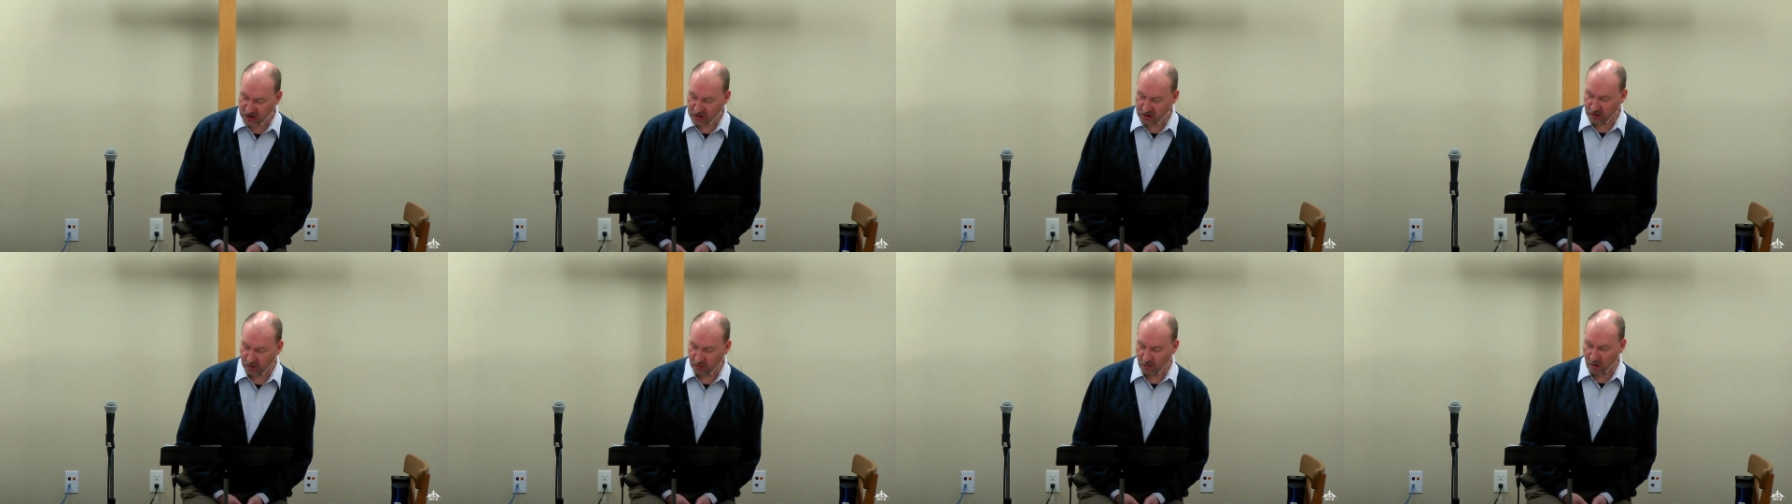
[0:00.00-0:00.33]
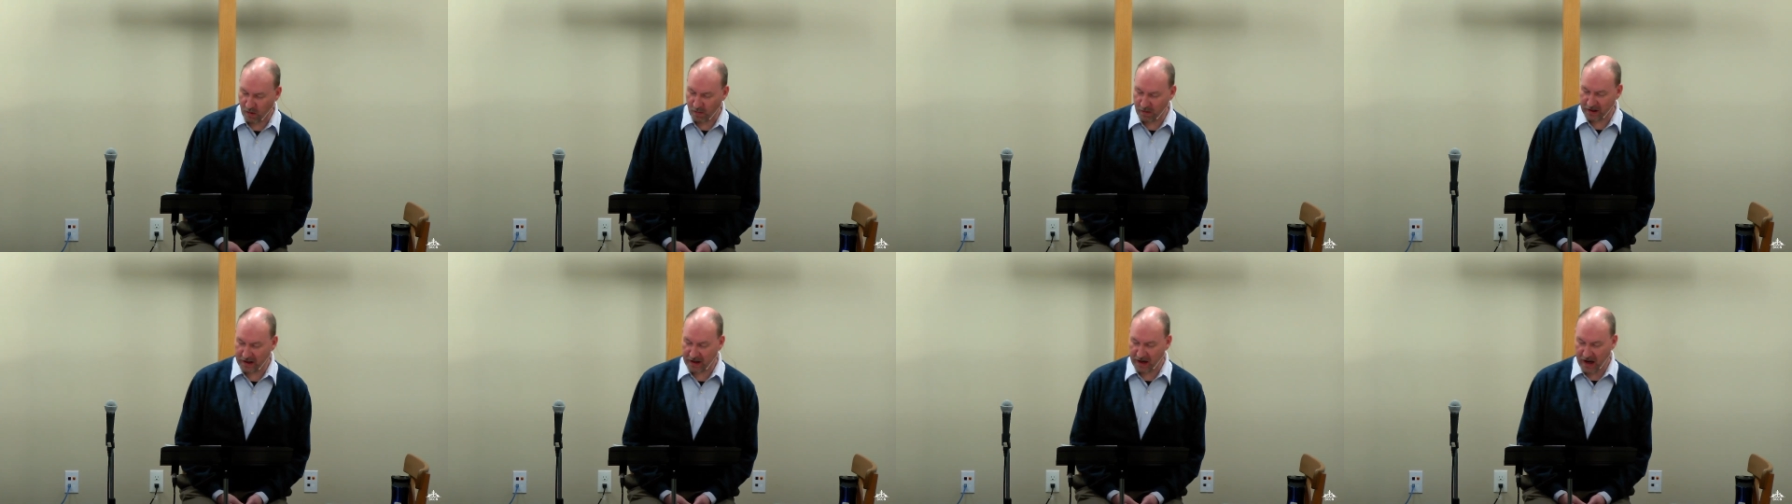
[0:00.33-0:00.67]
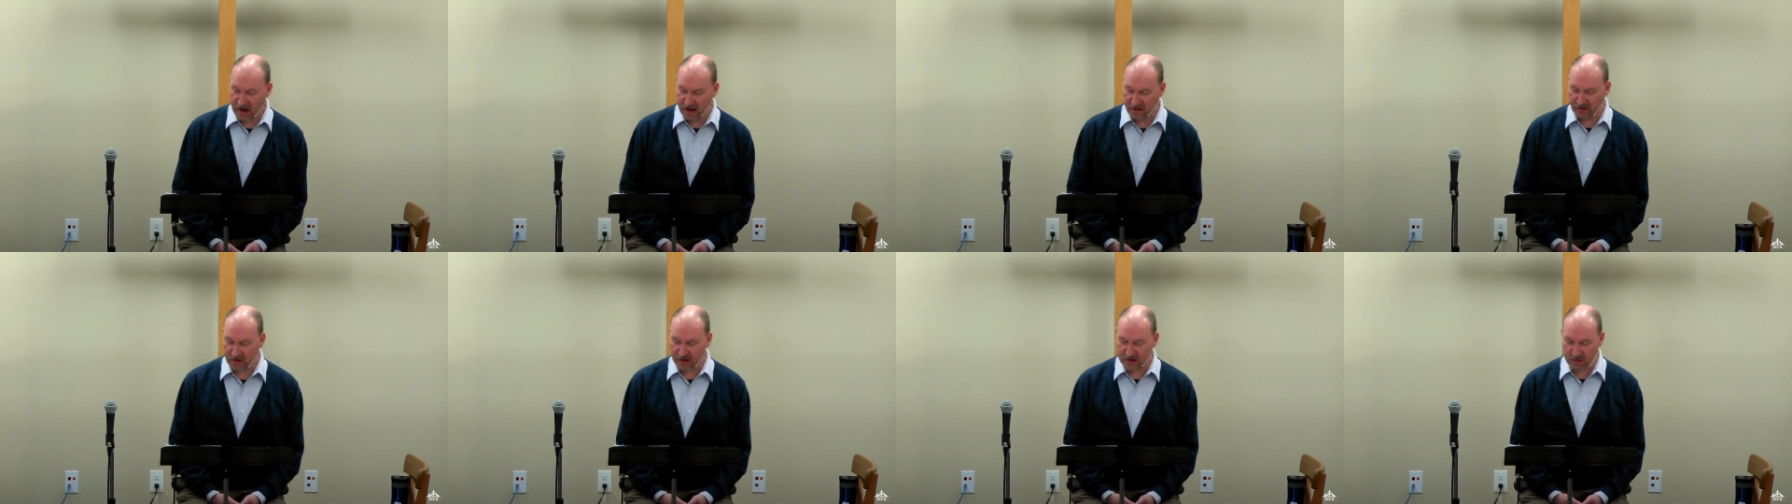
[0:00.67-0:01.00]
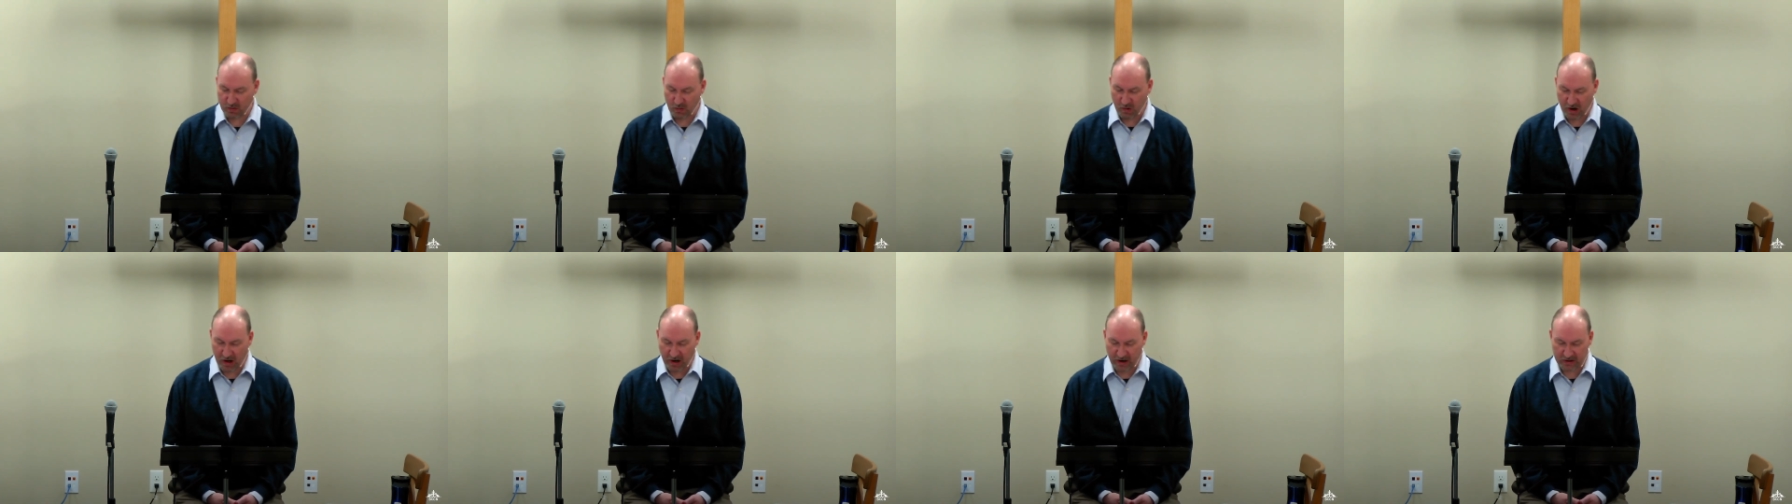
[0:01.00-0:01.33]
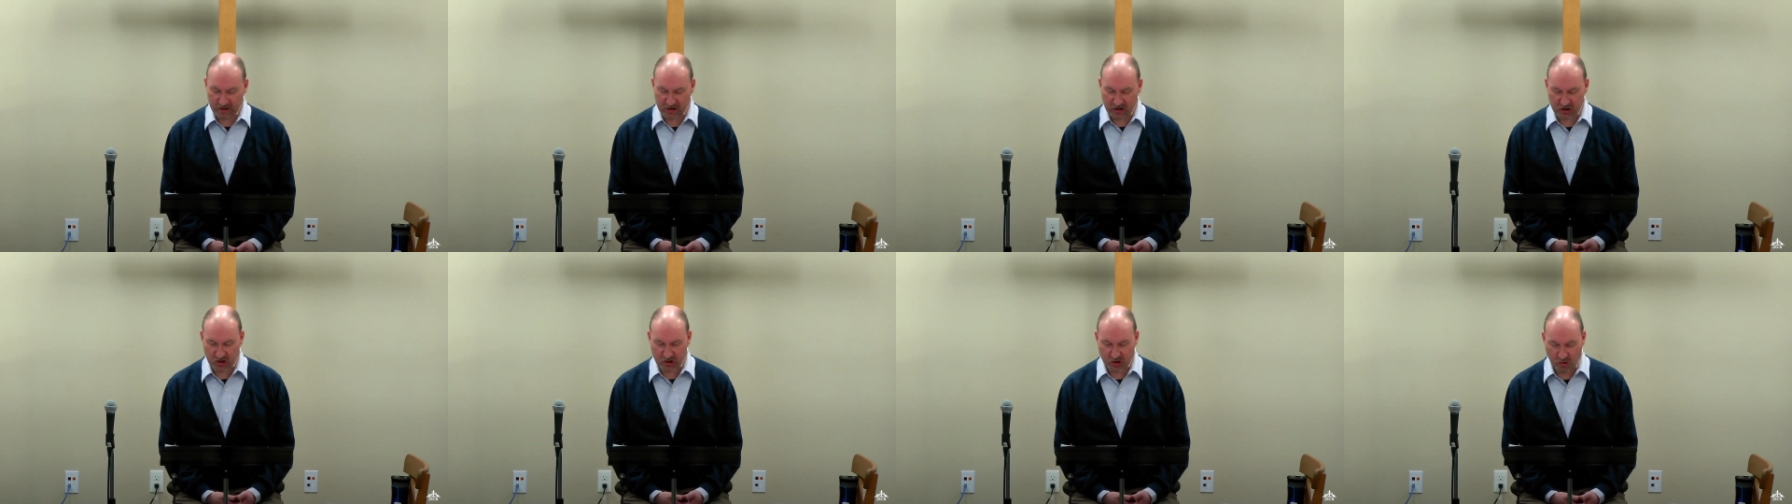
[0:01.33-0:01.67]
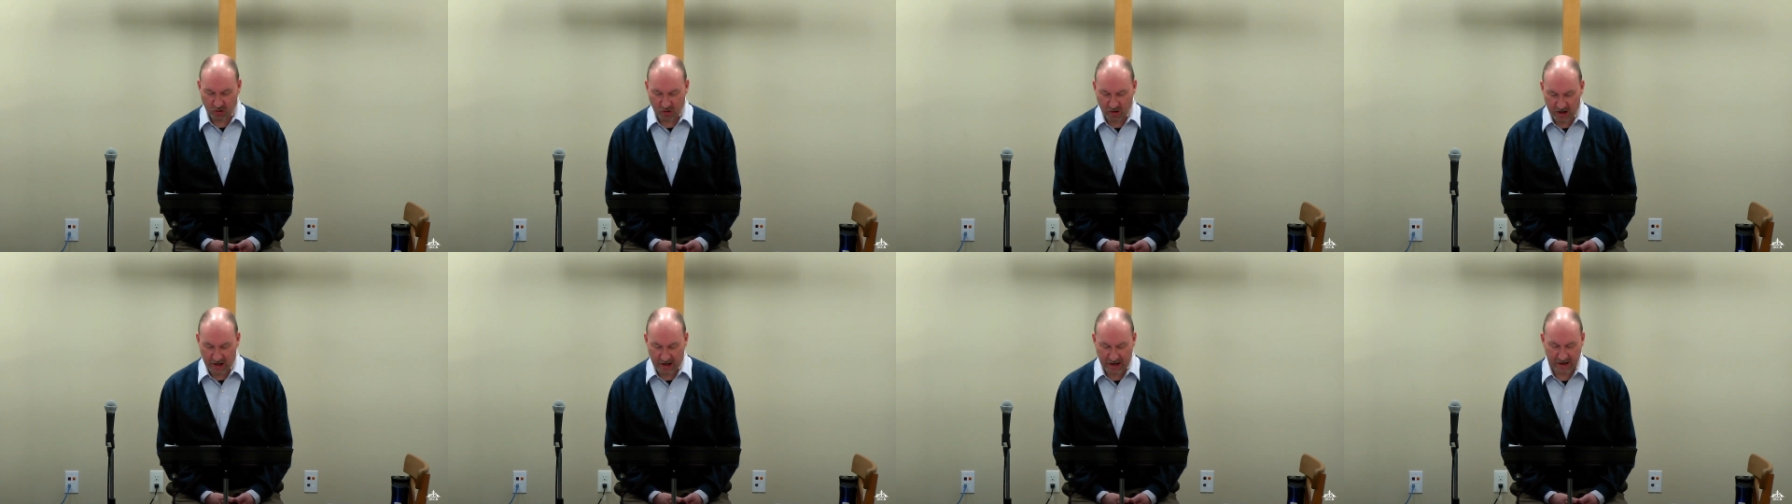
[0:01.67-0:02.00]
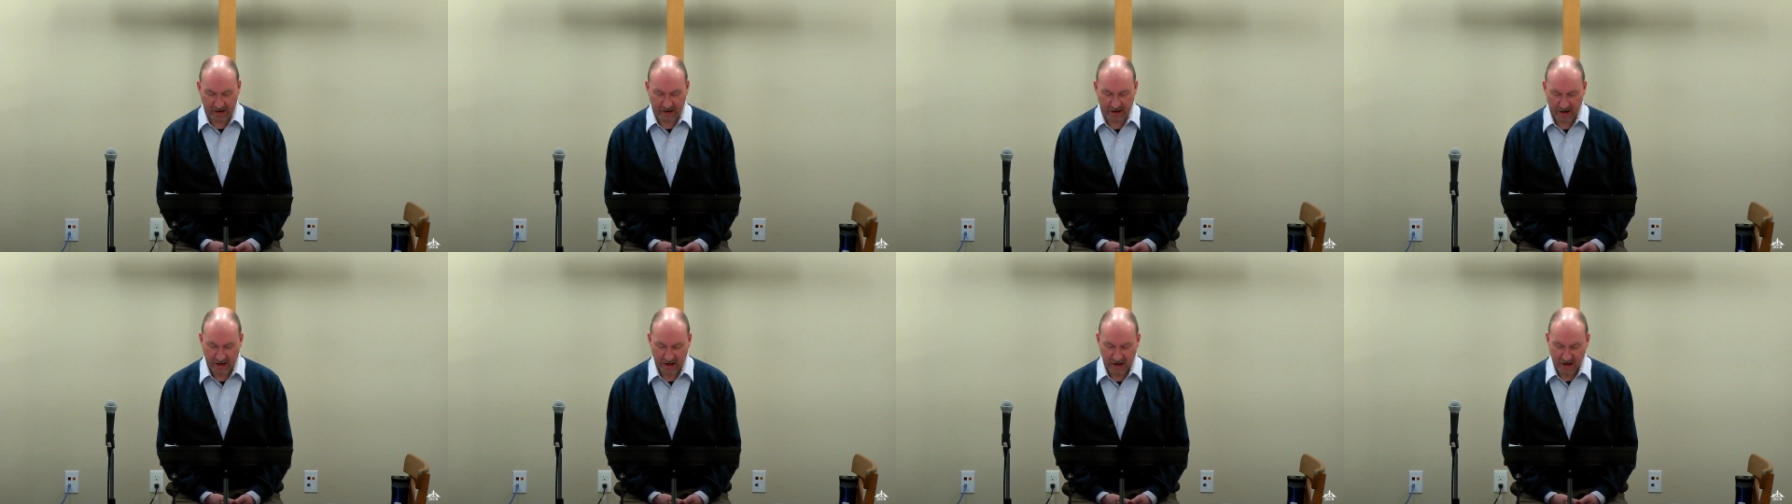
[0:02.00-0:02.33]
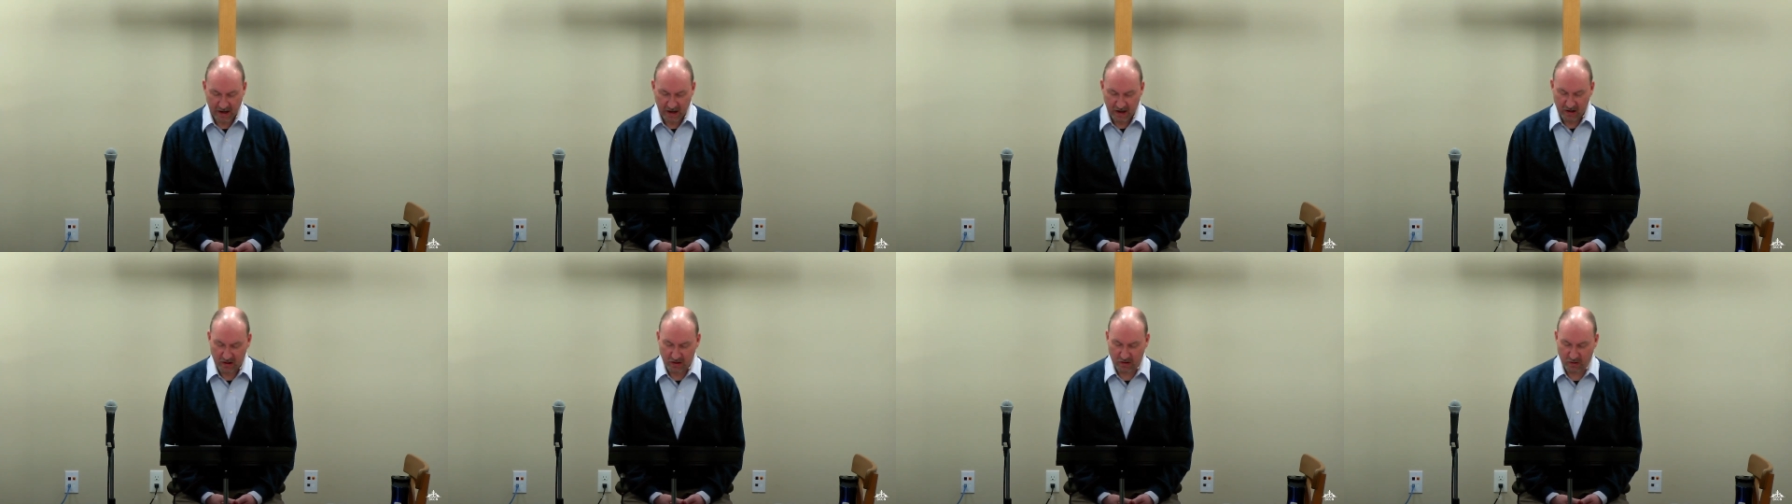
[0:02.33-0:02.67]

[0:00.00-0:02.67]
the Roman Catholics wanted to join the